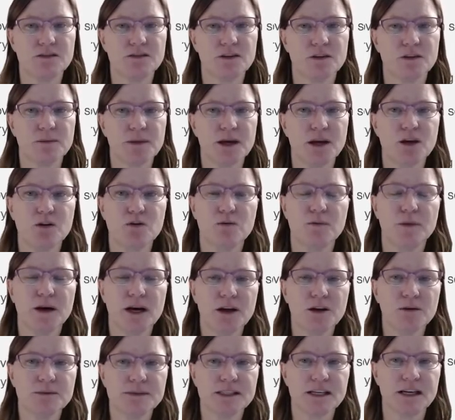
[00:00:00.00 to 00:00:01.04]
for the
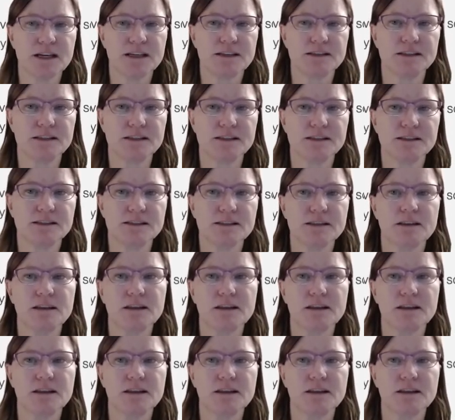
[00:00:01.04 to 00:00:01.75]
microbiome sciences,